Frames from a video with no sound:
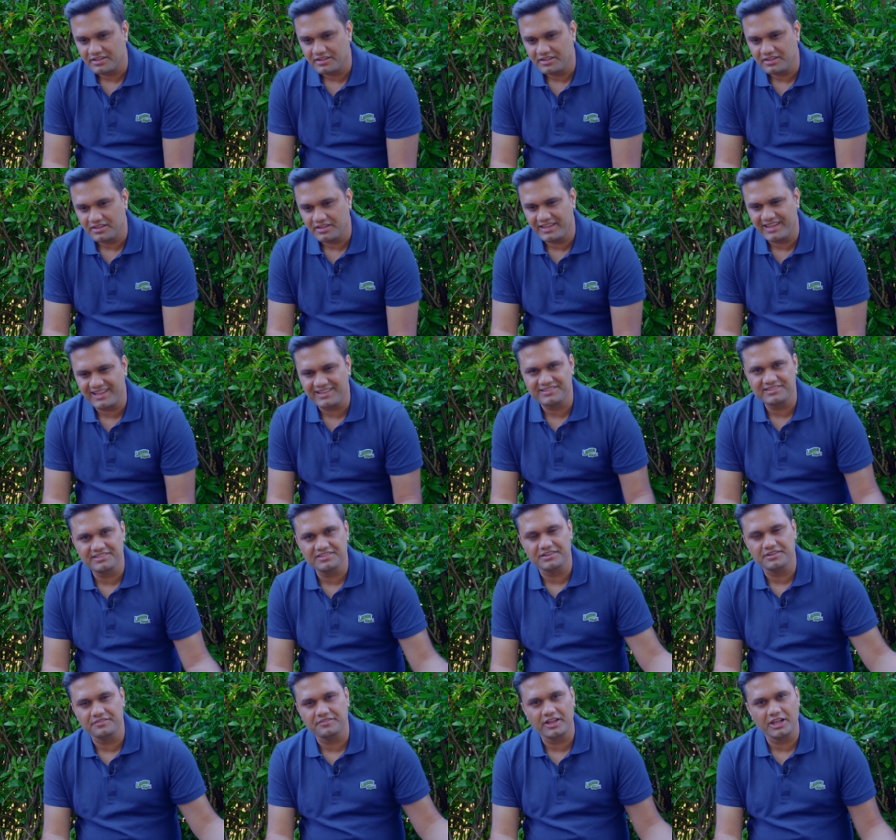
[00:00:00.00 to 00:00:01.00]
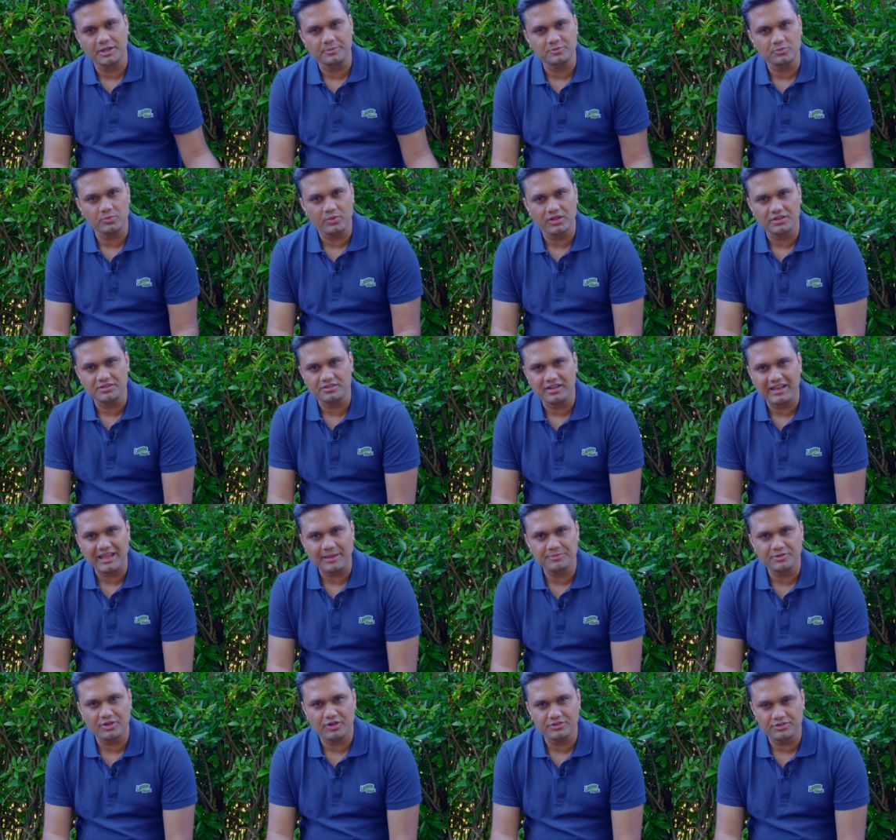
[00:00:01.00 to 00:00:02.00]
yes, the developed world
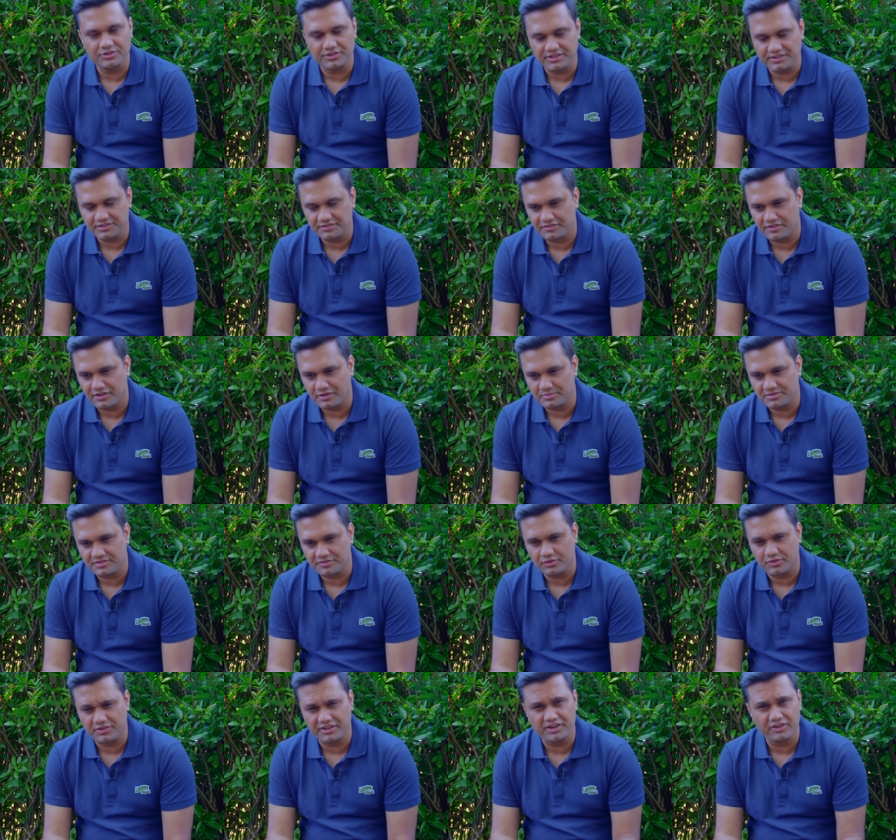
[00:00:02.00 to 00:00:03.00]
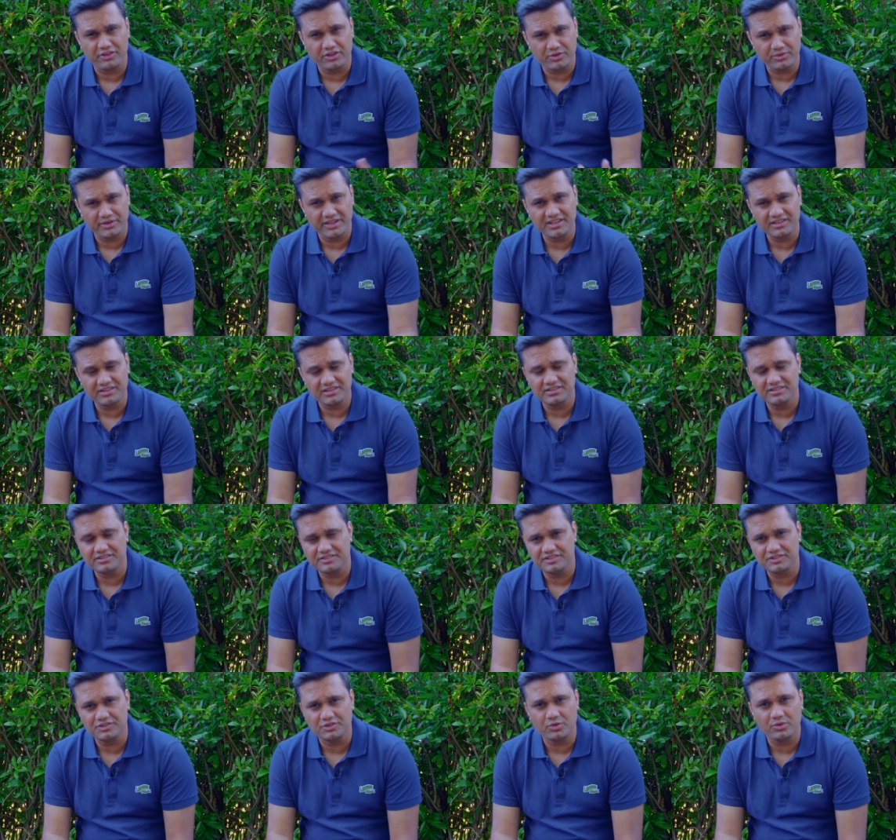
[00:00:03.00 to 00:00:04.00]
lapped onto these films for their unique
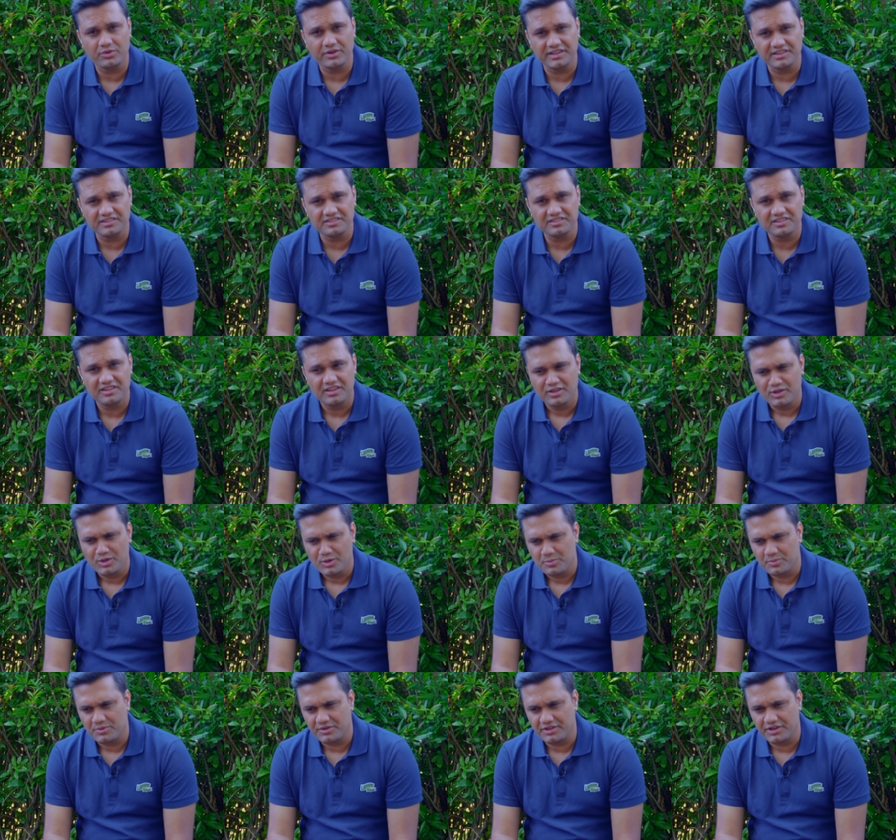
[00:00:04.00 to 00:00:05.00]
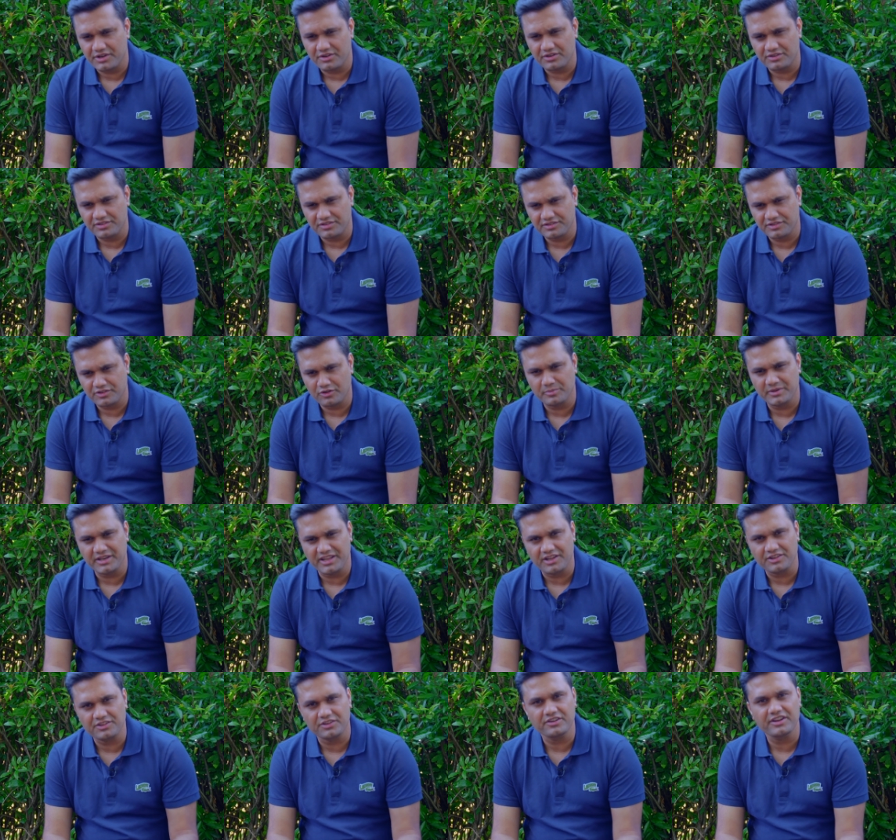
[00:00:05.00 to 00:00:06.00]
stories, but there are so
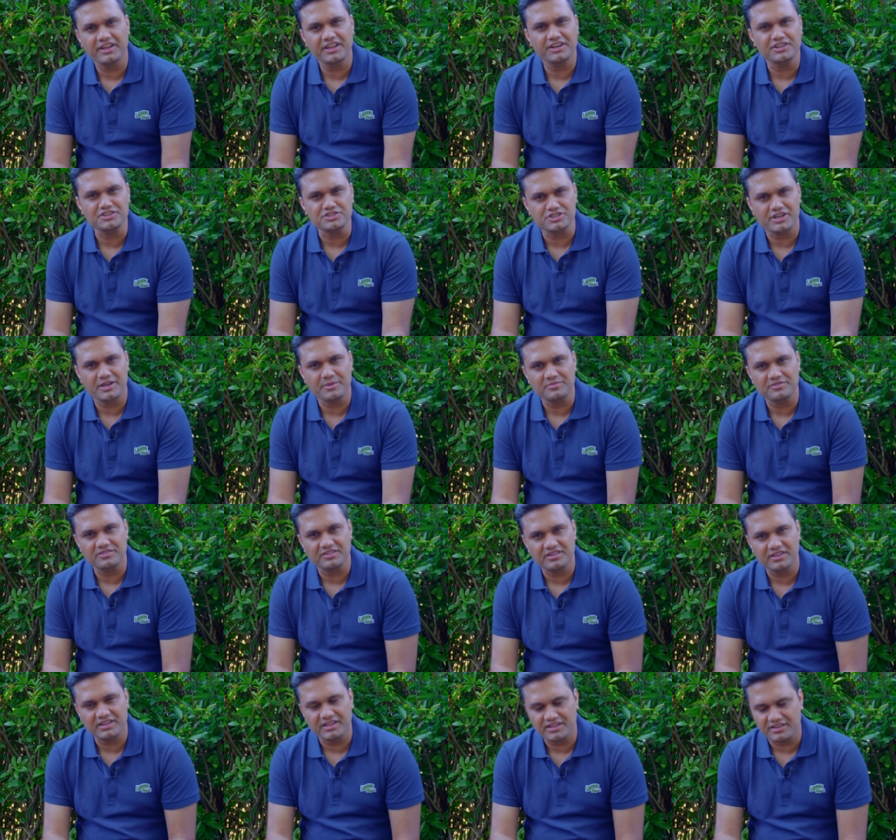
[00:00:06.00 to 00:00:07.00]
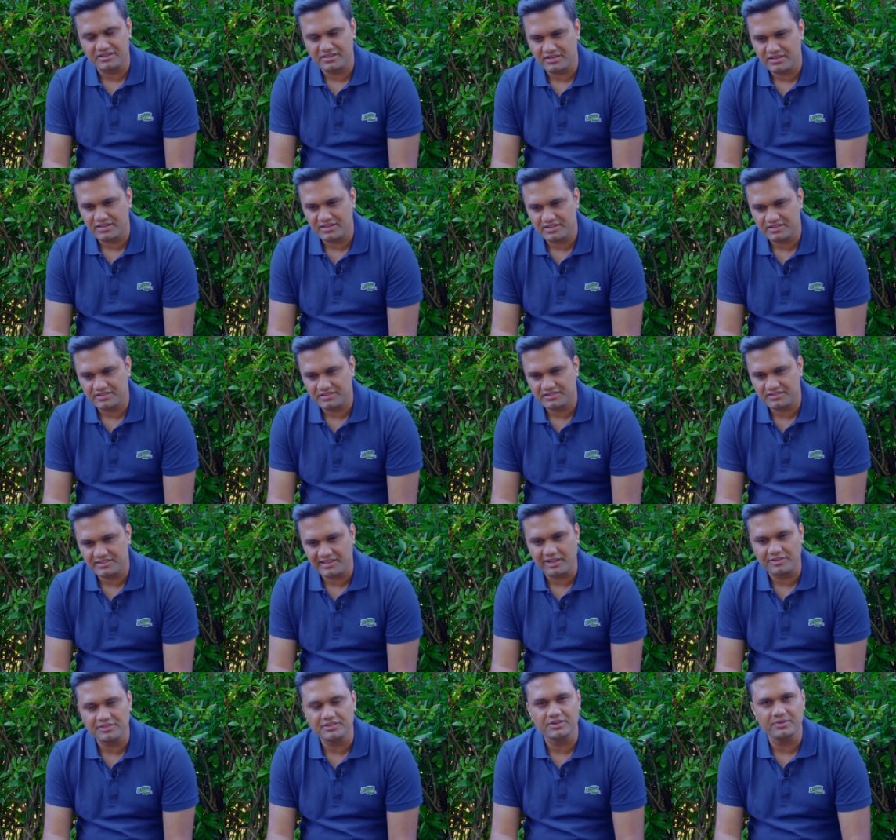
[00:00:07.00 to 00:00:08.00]
many other hidden gems in
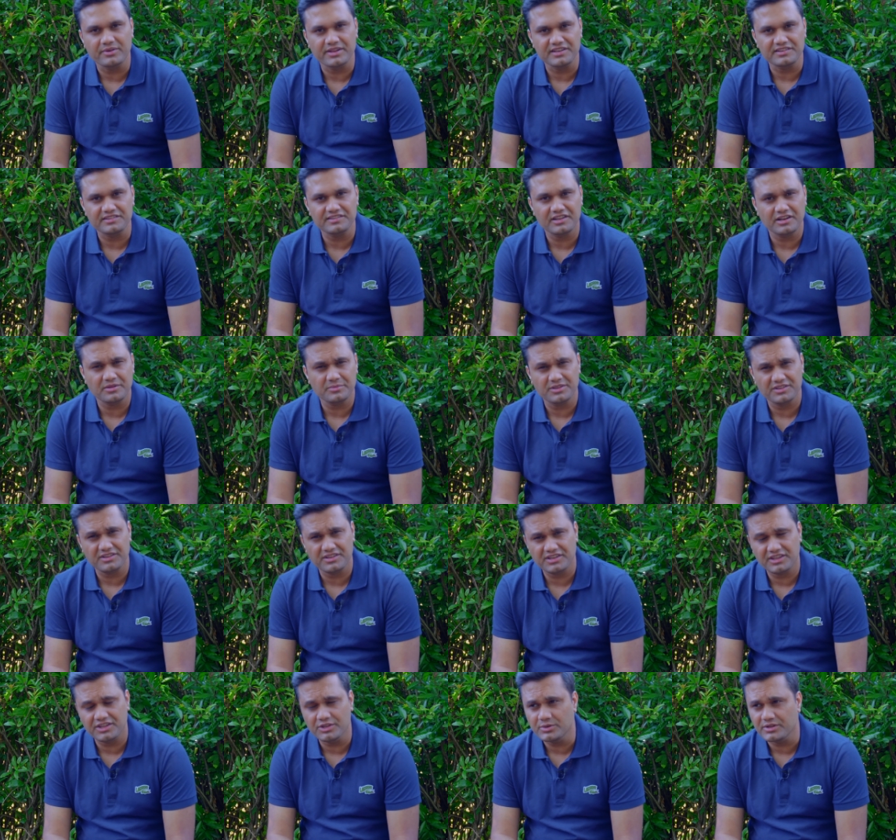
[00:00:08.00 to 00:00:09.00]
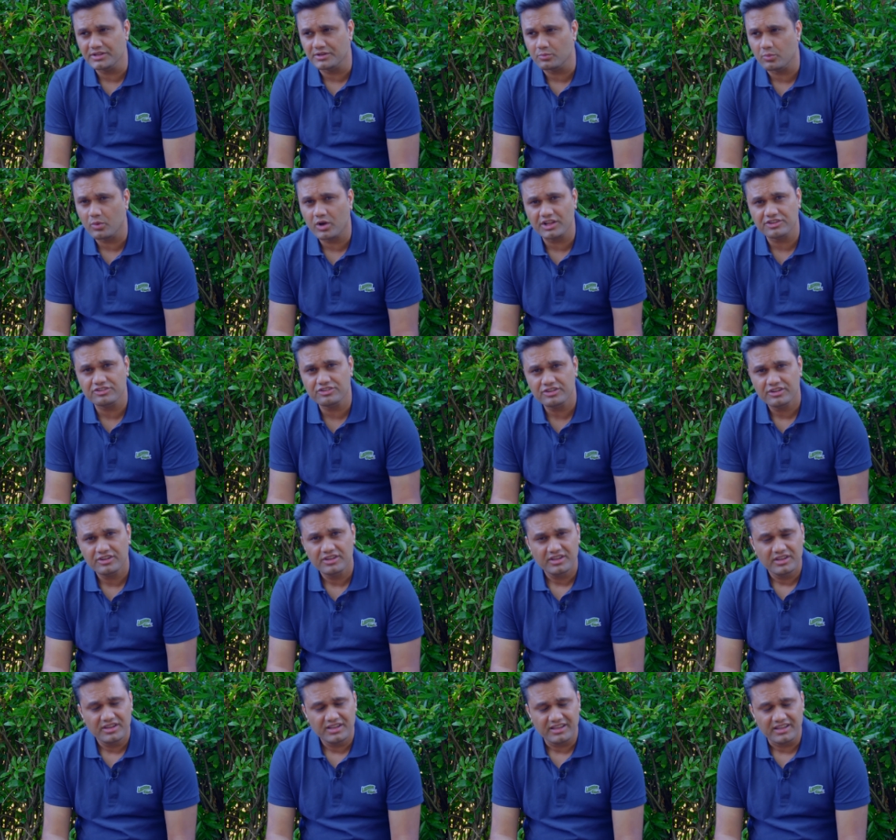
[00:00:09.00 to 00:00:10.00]
South Korean cinema that you can watch
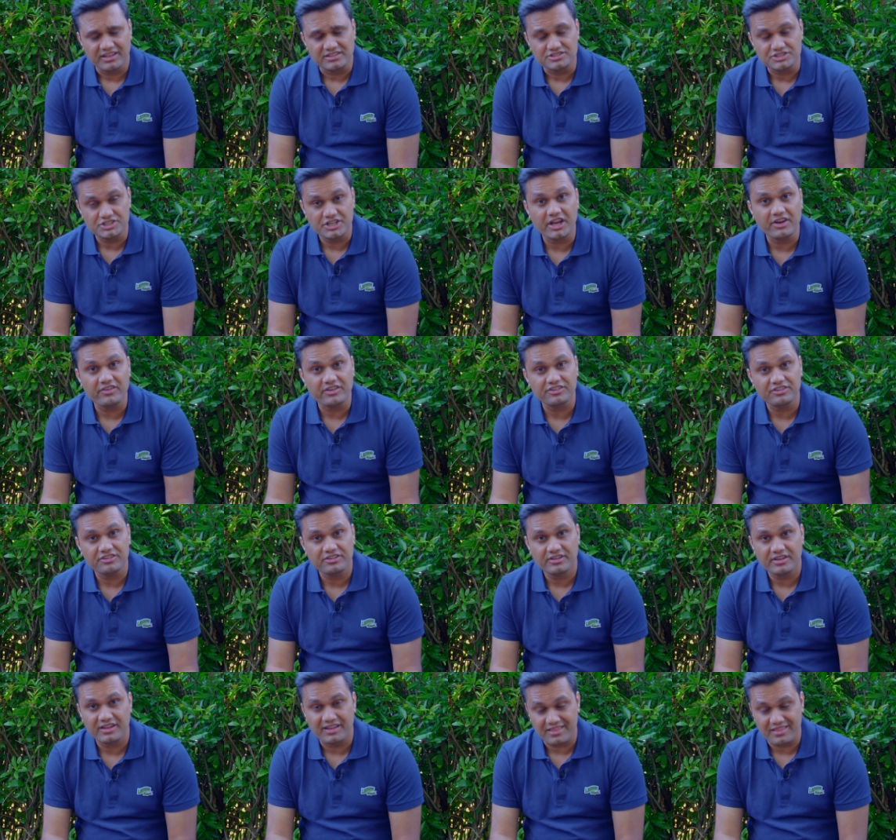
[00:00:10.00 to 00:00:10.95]
and cherish.